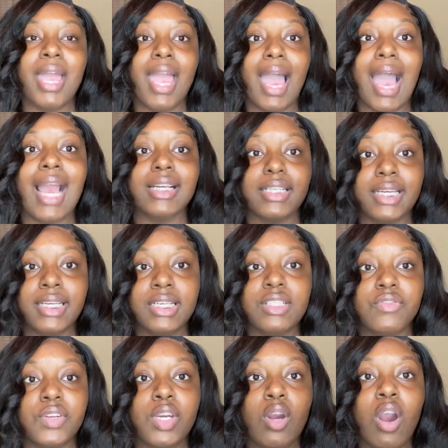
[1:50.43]
I did
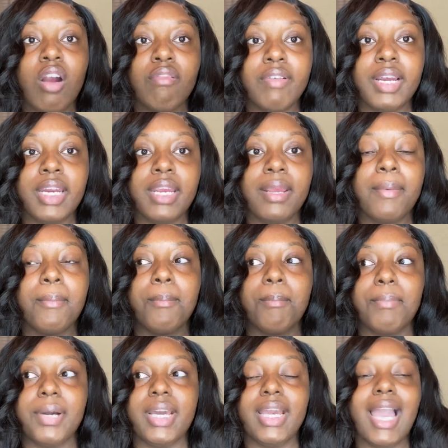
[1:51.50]
this video already,
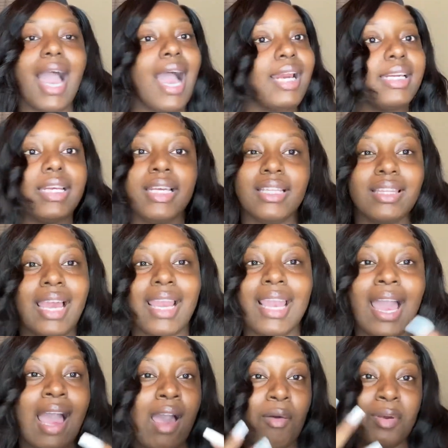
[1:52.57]
but I didn't like
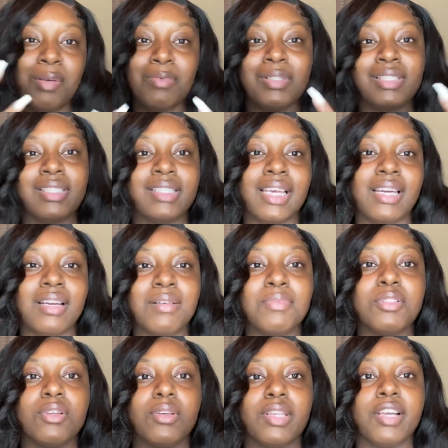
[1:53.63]
how it was set up.
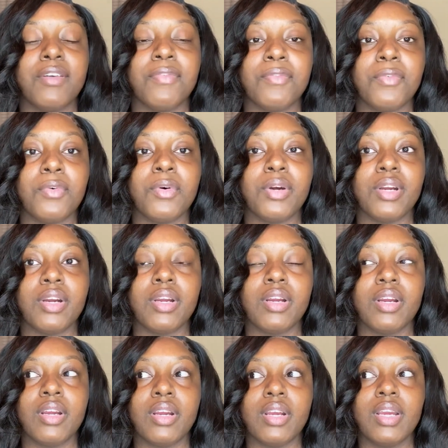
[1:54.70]
So
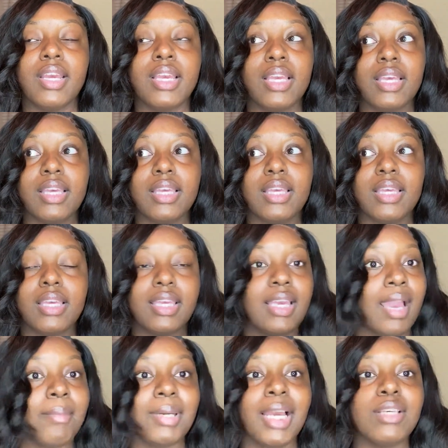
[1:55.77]
therefore,
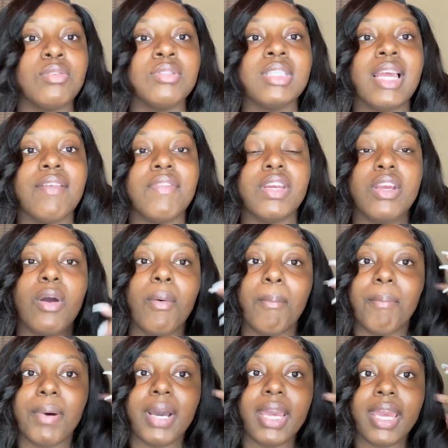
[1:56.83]
yeah, I'm not using that video.
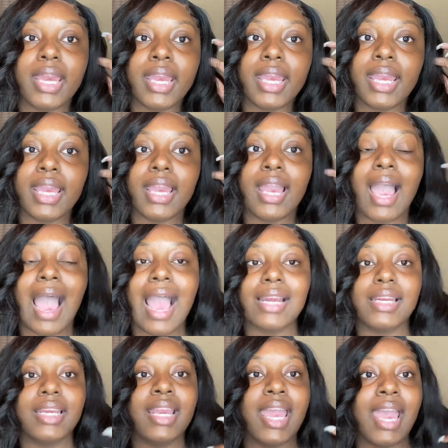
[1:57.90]
But I
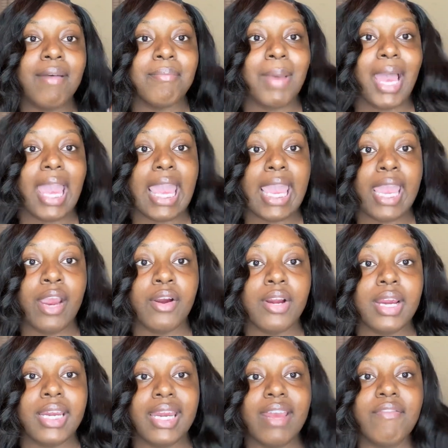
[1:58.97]
did have my hair
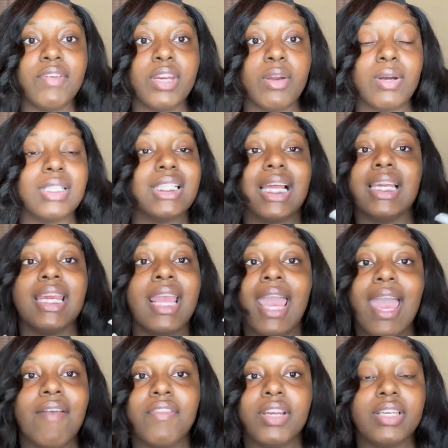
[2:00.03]
in that video because I didn't
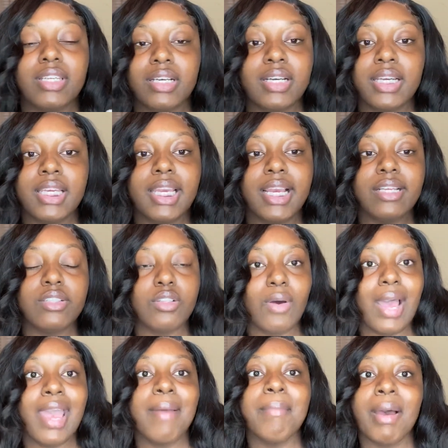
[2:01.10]
have it done yet. So
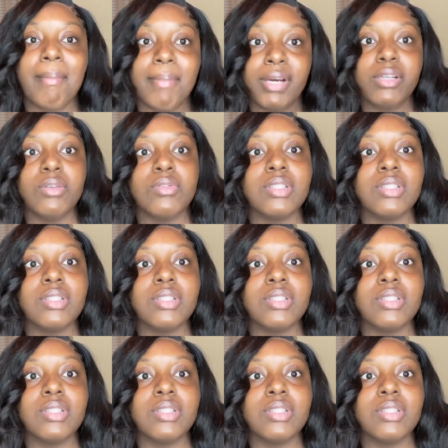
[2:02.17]
I had my bundles